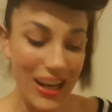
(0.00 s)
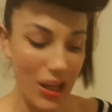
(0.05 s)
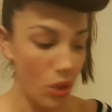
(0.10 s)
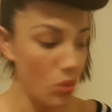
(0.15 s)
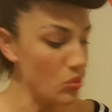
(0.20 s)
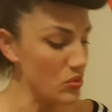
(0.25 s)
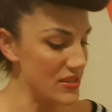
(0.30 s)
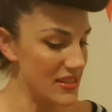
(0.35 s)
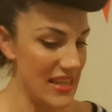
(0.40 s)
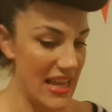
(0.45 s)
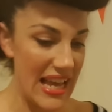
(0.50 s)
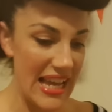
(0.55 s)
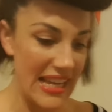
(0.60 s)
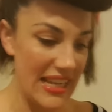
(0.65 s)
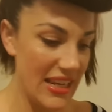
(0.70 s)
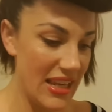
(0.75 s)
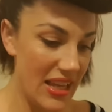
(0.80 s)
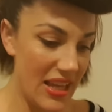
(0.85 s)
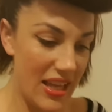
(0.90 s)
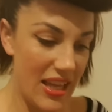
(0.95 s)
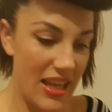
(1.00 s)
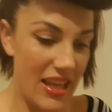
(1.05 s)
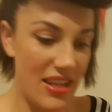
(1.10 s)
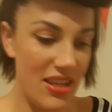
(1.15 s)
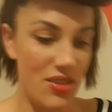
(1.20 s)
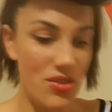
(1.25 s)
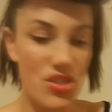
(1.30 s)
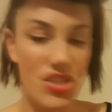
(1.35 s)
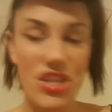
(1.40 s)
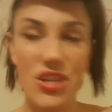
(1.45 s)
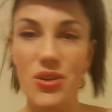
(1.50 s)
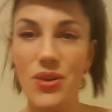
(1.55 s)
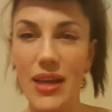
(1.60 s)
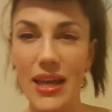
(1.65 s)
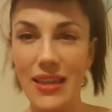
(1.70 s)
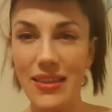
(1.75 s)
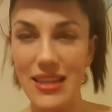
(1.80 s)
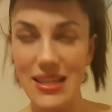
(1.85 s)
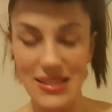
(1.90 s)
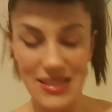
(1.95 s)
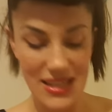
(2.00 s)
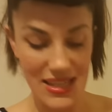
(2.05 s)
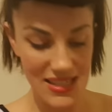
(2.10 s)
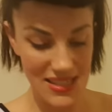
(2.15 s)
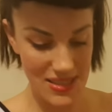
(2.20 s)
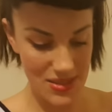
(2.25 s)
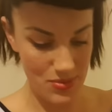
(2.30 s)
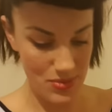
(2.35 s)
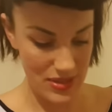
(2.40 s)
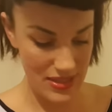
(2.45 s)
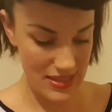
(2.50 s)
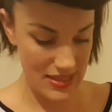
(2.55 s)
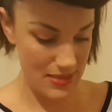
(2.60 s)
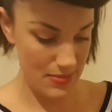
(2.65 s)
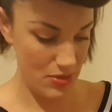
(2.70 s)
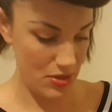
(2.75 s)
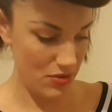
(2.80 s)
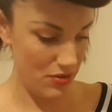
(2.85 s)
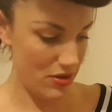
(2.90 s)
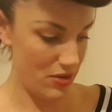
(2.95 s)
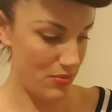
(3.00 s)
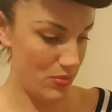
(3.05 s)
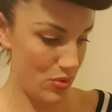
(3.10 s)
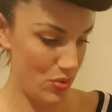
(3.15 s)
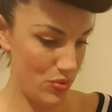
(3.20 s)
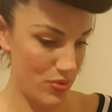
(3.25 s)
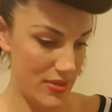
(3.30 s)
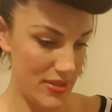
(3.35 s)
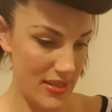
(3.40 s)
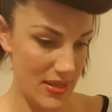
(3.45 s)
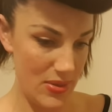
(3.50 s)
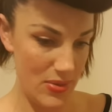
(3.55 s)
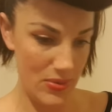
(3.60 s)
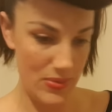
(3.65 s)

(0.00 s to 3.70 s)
lucite and I'll show you how that tests with Simichrome also.